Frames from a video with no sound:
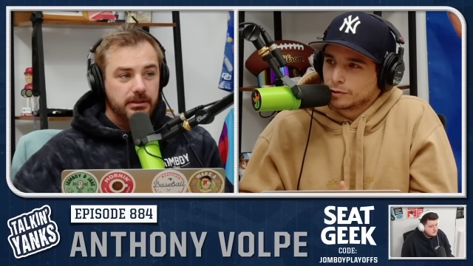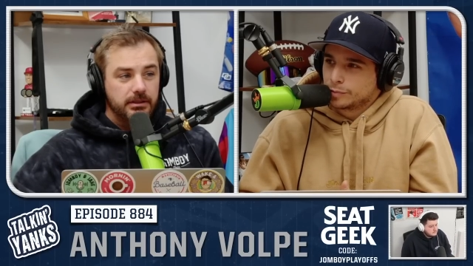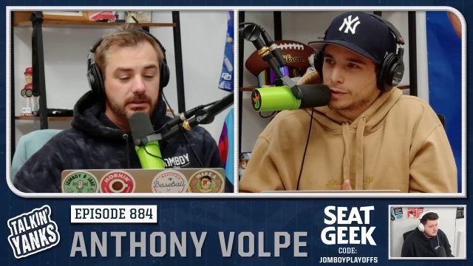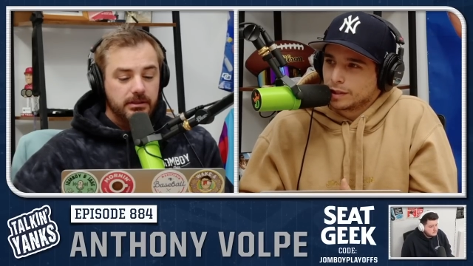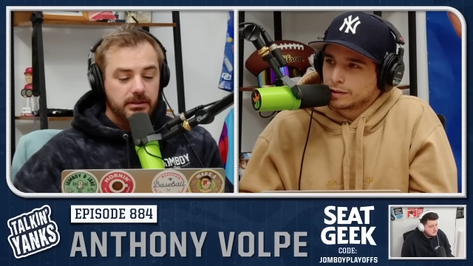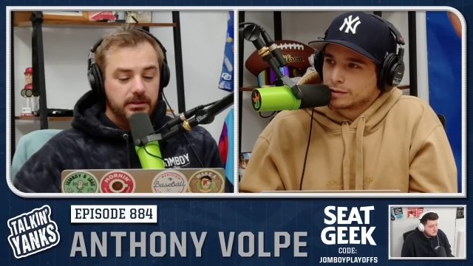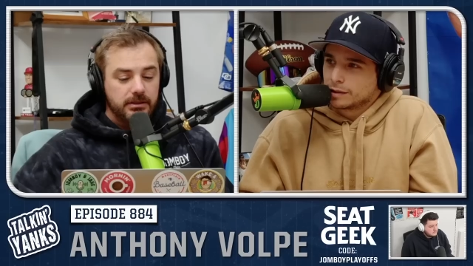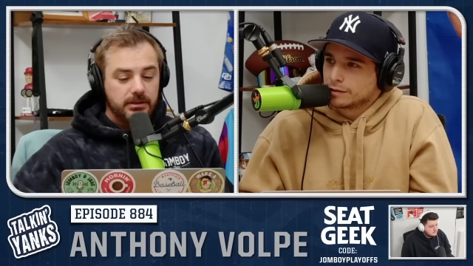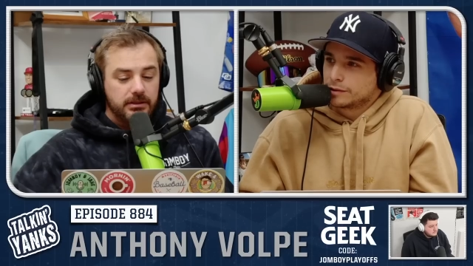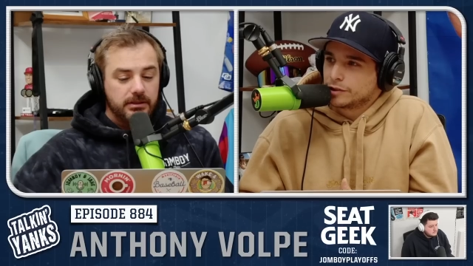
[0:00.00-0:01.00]
Speaker 1: OPS.
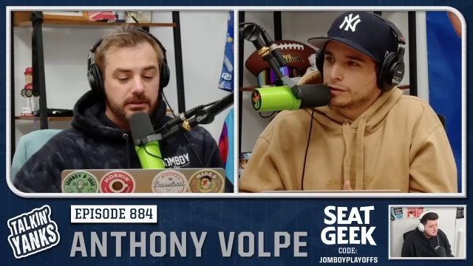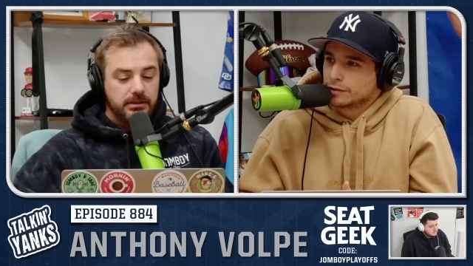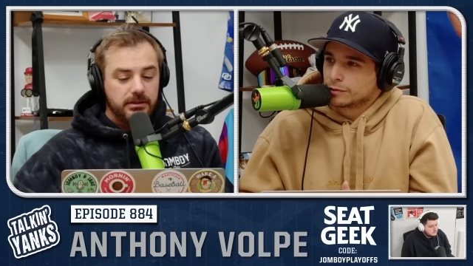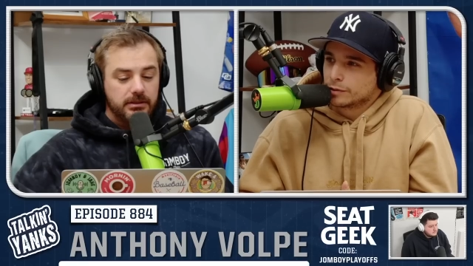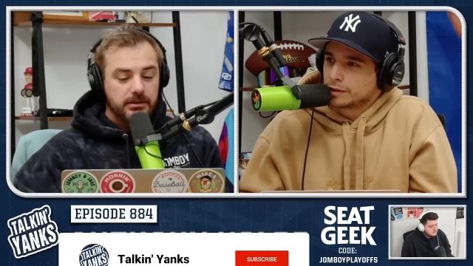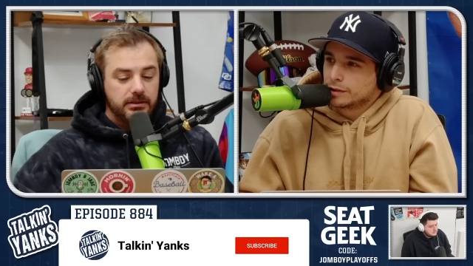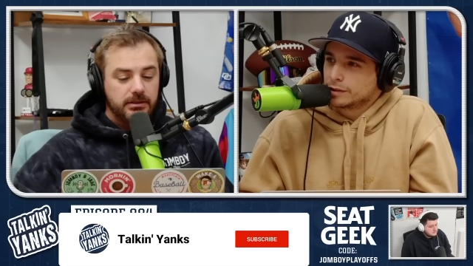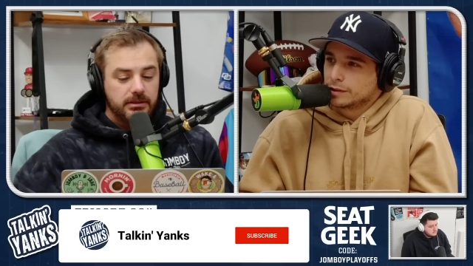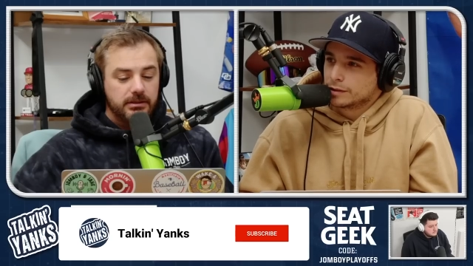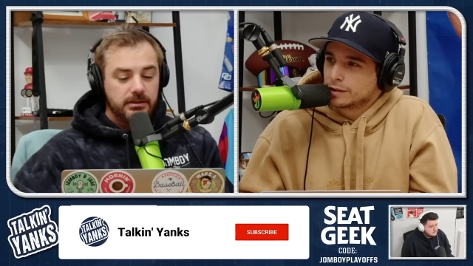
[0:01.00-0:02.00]
That's Jeter's rookie of the
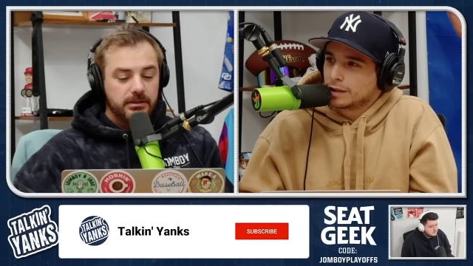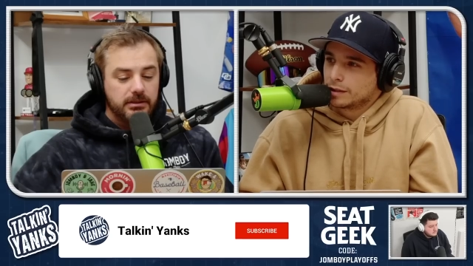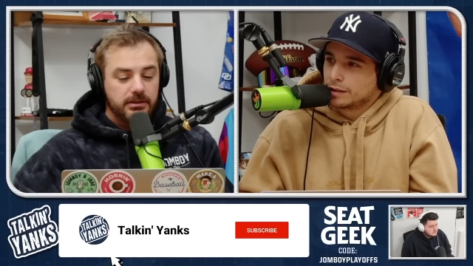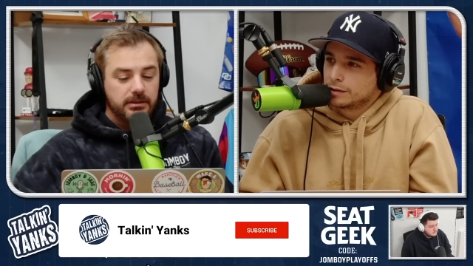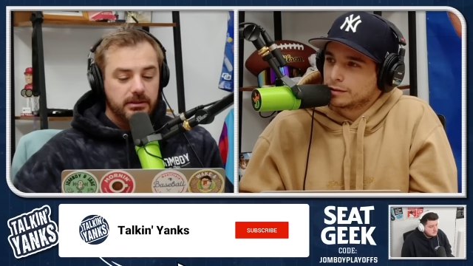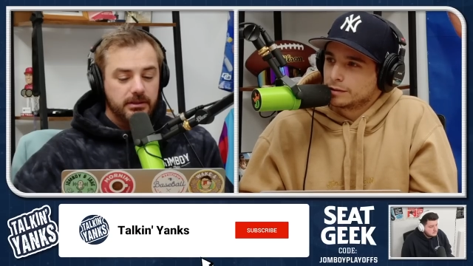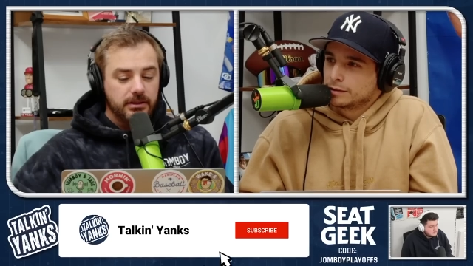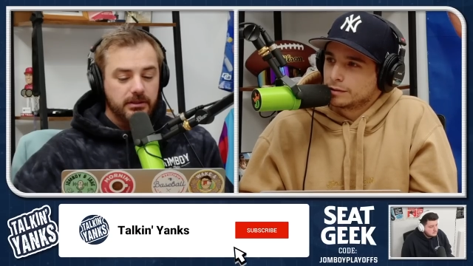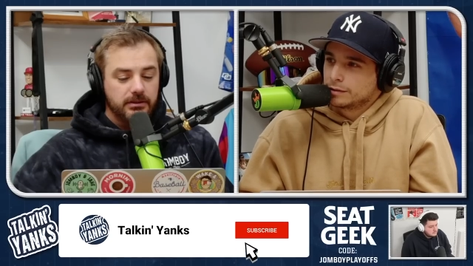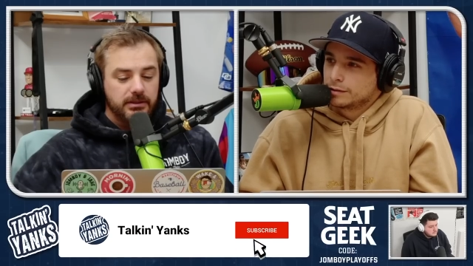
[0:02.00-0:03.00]
year stat line.
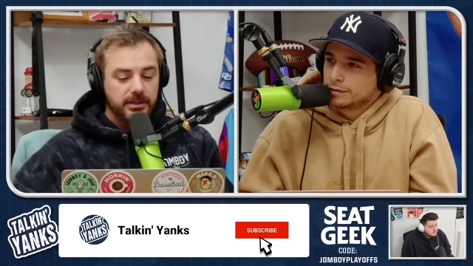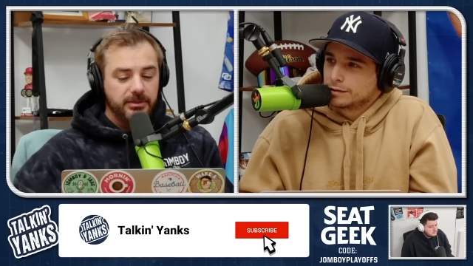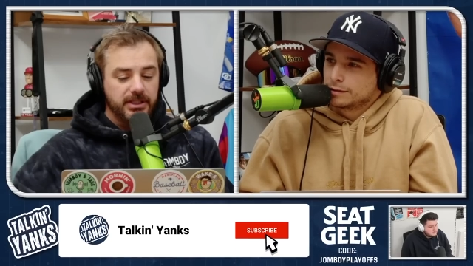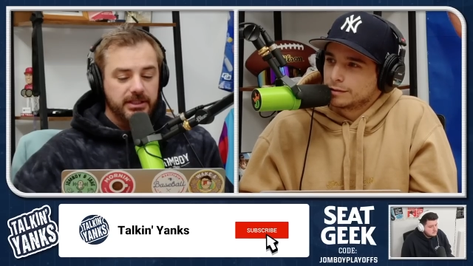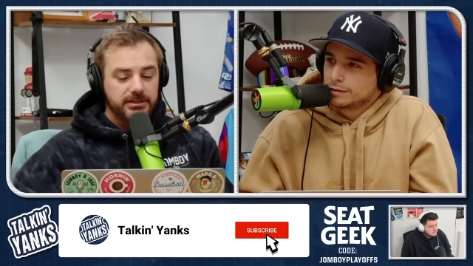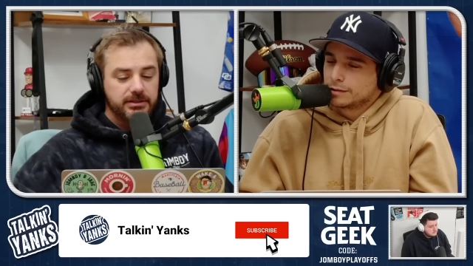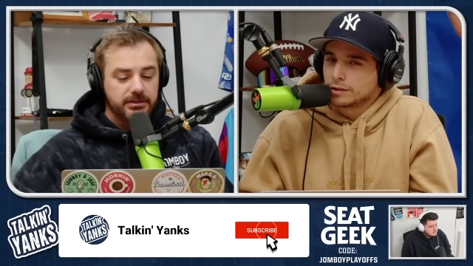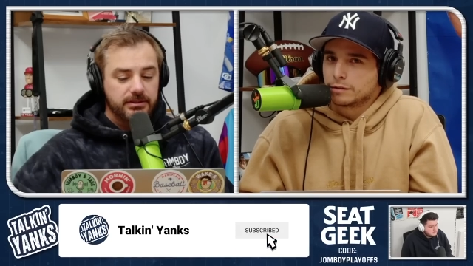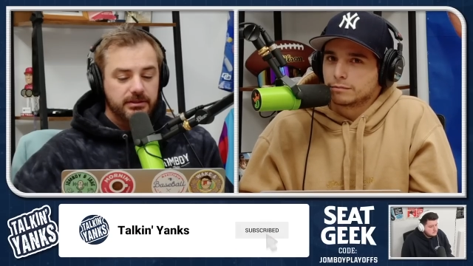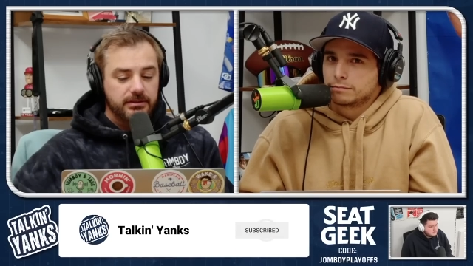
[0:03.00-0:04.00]
Oh, that'd be nice.
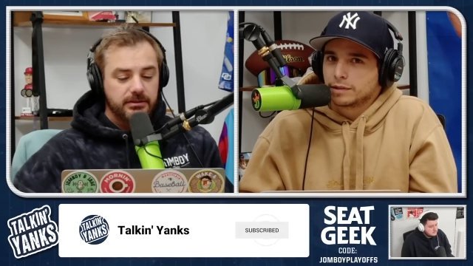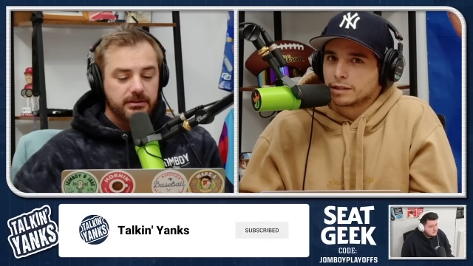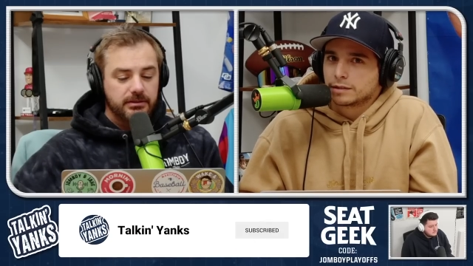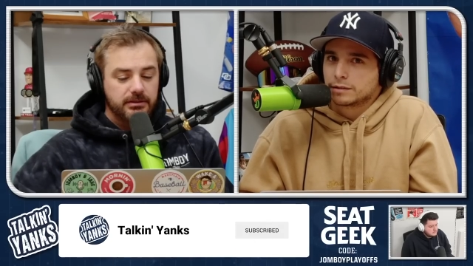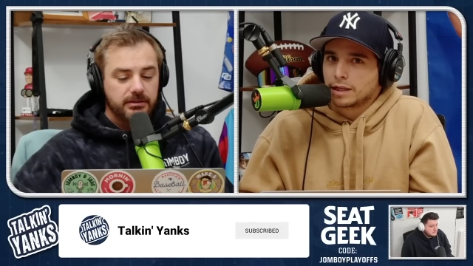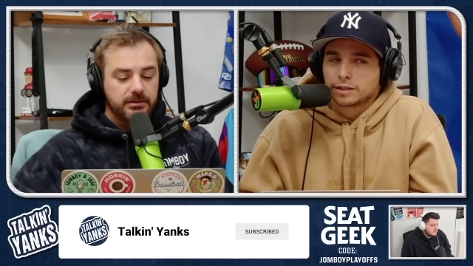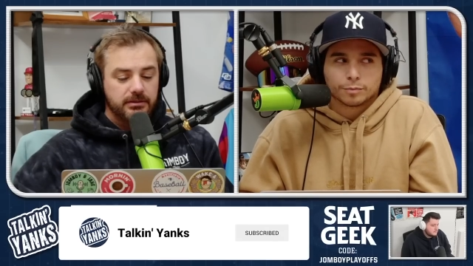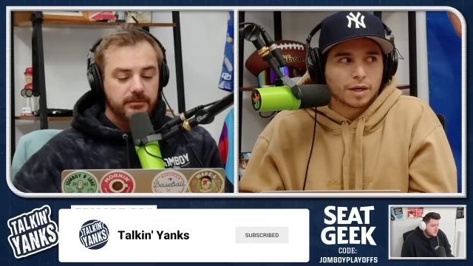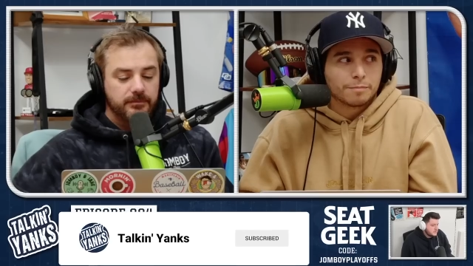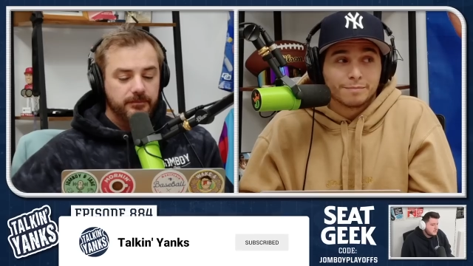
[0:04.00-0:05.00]
So that's that's
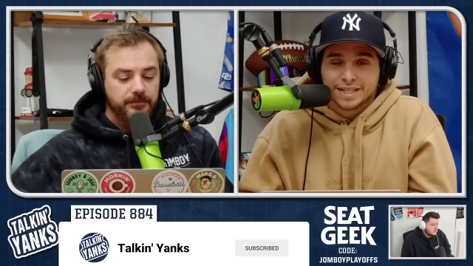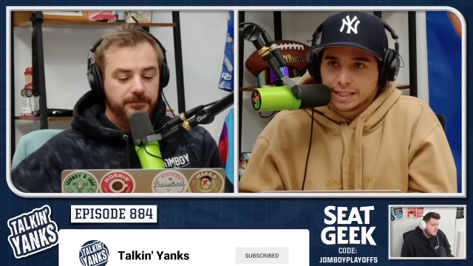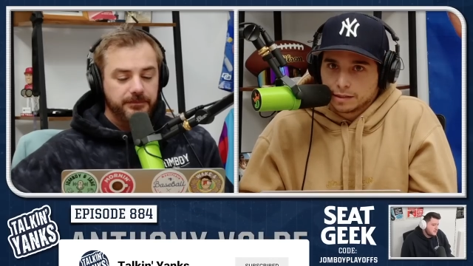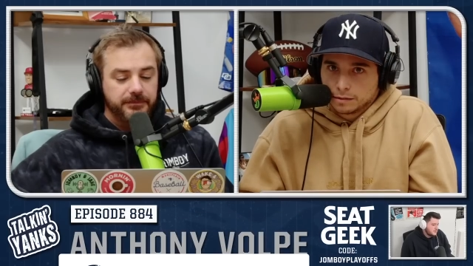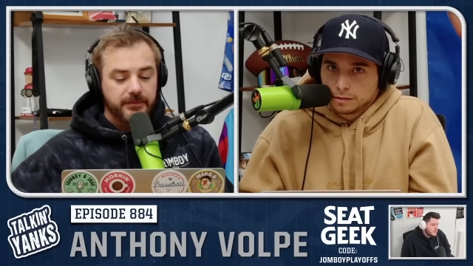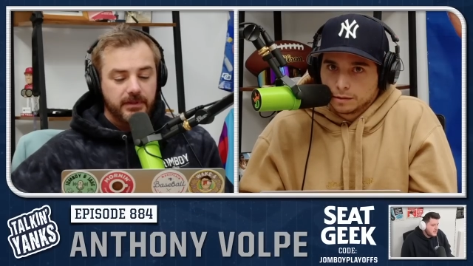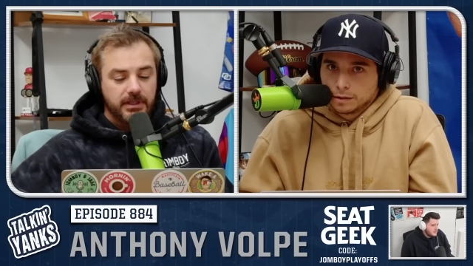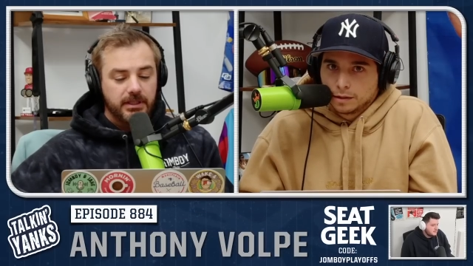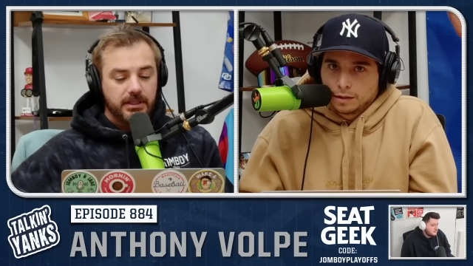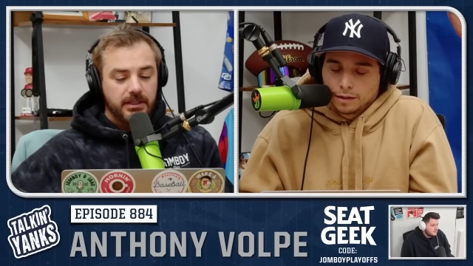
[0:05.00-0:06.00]
my min.
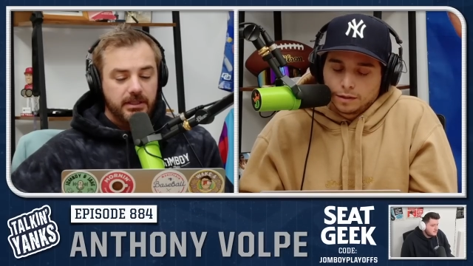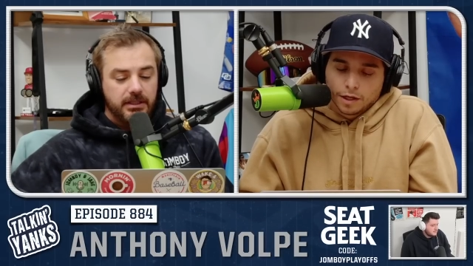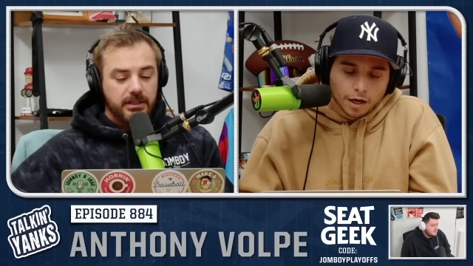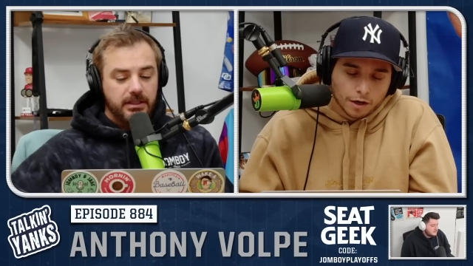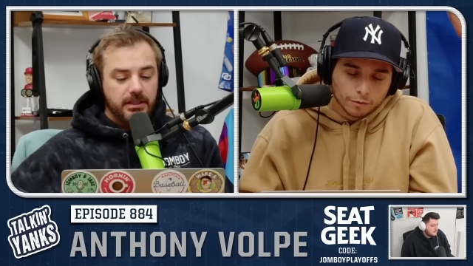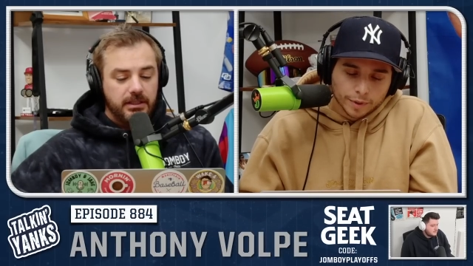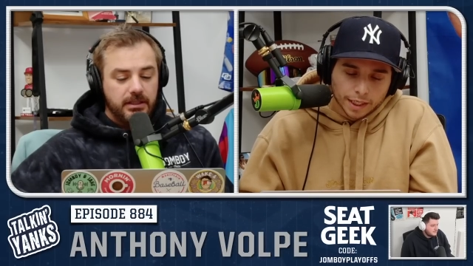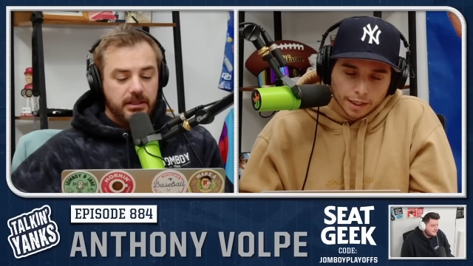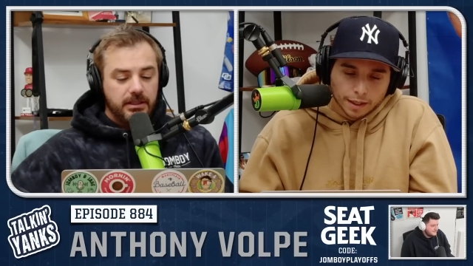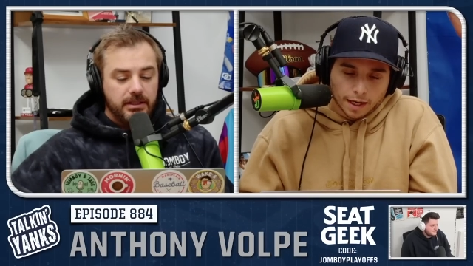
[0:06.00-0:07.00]
No,
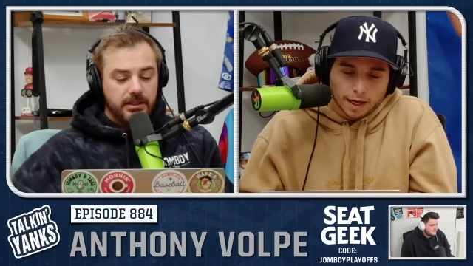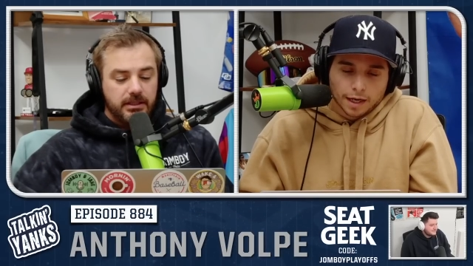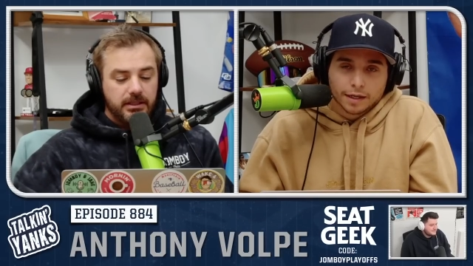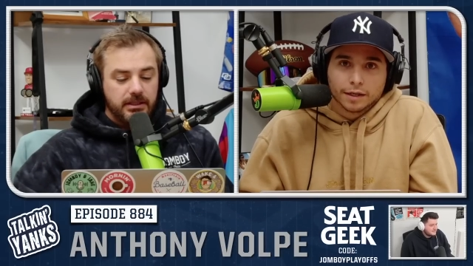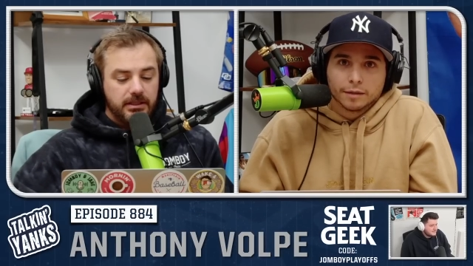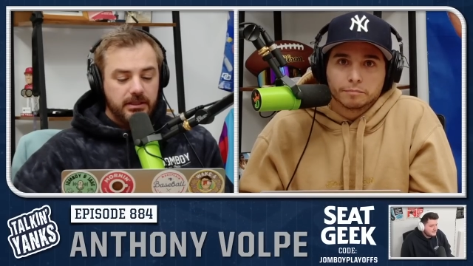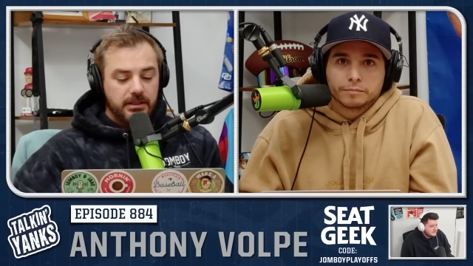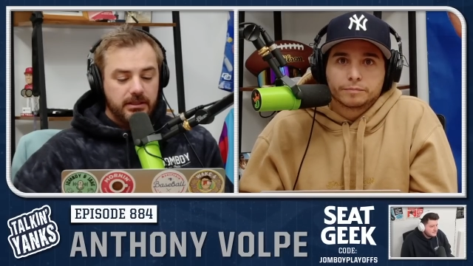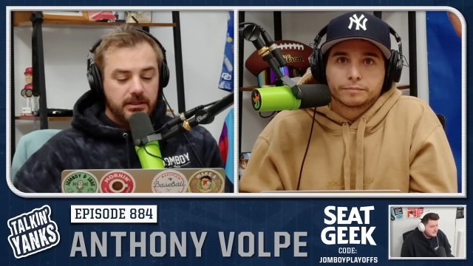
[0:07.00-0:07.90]
man, I um